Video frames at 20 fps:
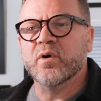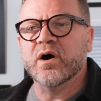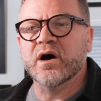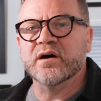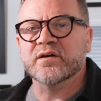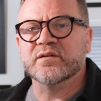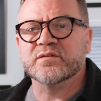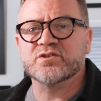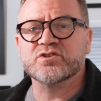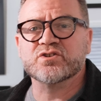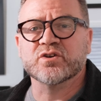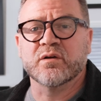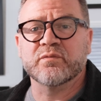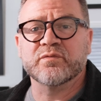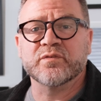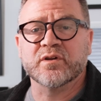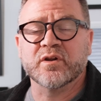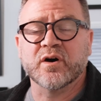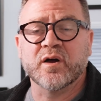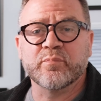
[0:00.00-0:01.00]
A
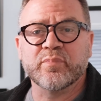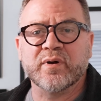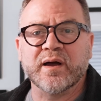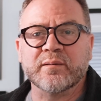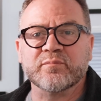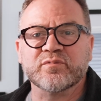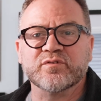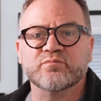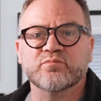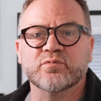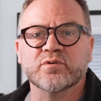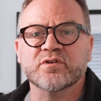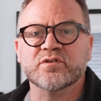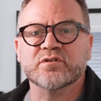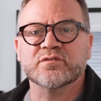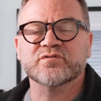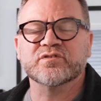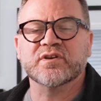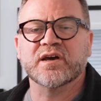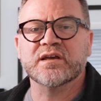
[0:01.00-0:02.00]
shot that I perhaps wouldn't
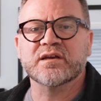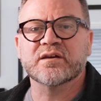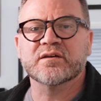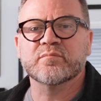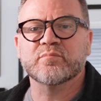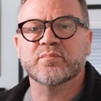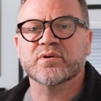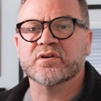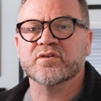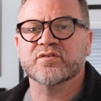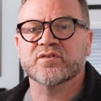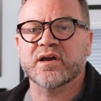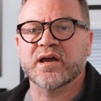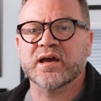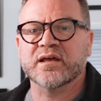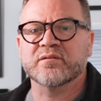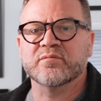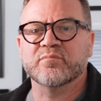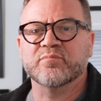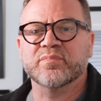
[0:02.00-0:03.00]
have taken because I
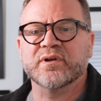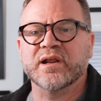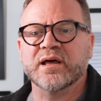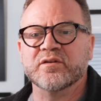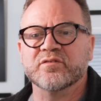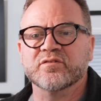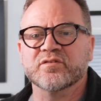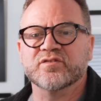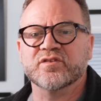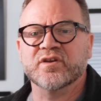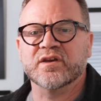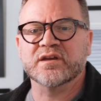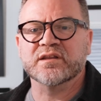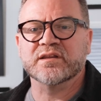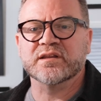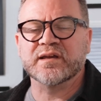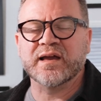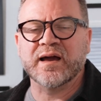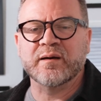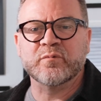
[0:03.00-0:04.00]
hadn't planned on taking
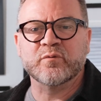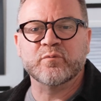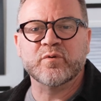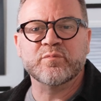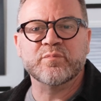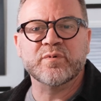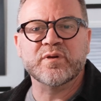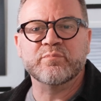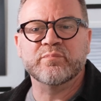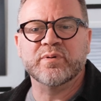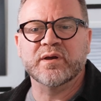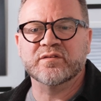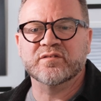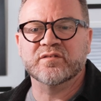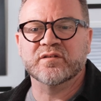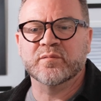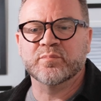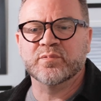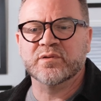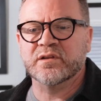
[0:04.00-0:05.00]
the camera with me, picked
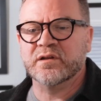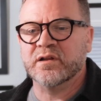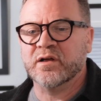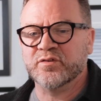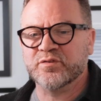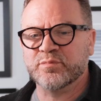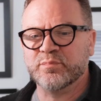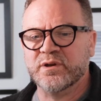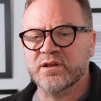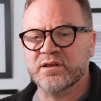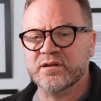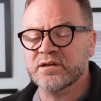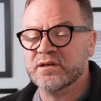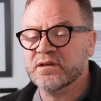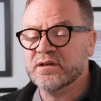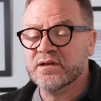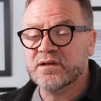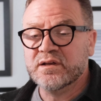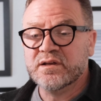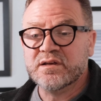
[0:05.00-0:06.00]
it up at the last minute.
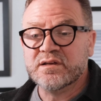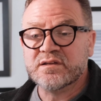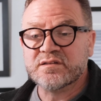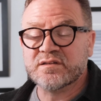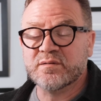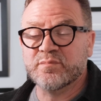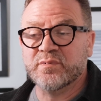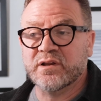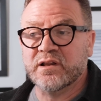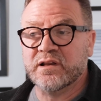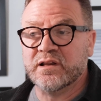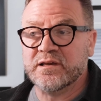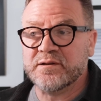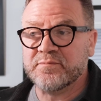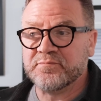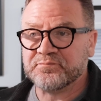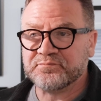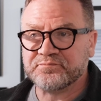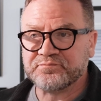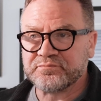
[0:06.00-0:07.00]
Similarly,
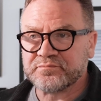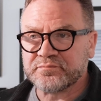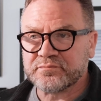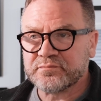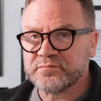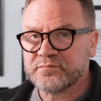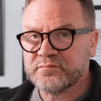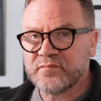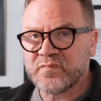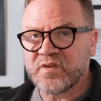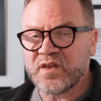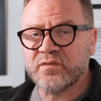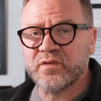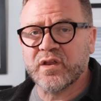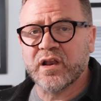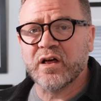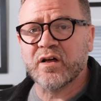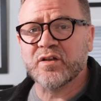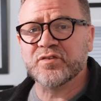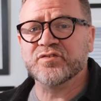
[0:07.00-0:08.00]
the
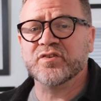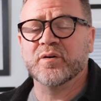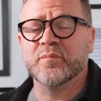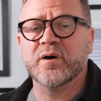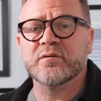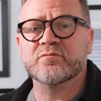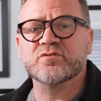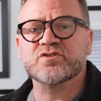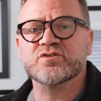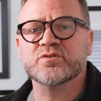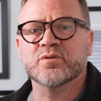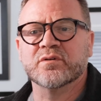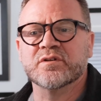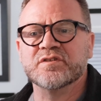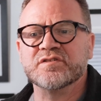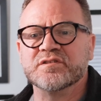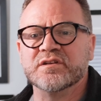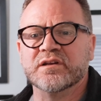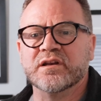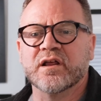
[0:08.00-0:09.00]
last time I was
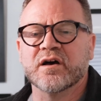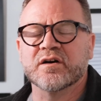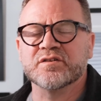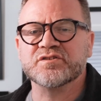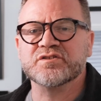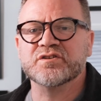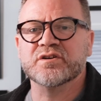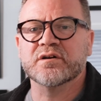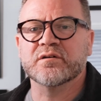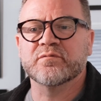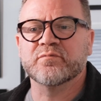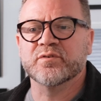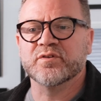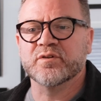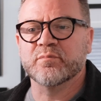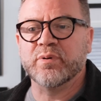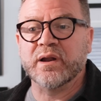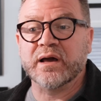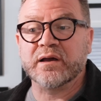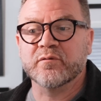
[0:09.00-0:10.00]
shortlisted last year was
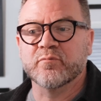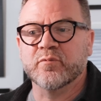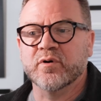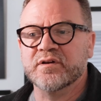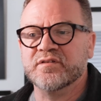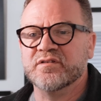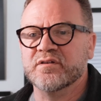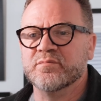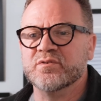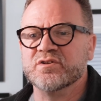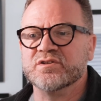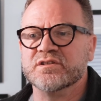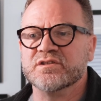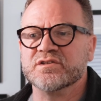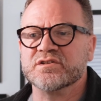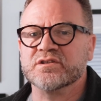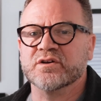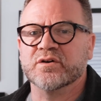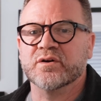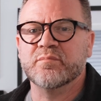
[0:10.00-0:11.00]
a black and white image
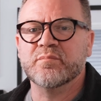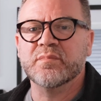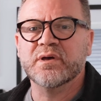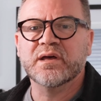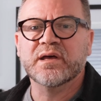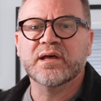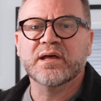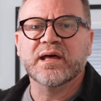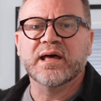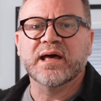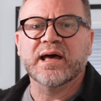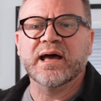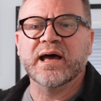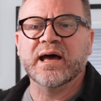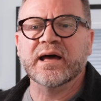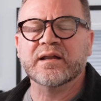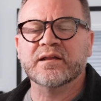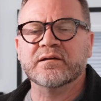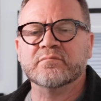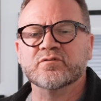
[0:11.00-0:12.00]
this time, and it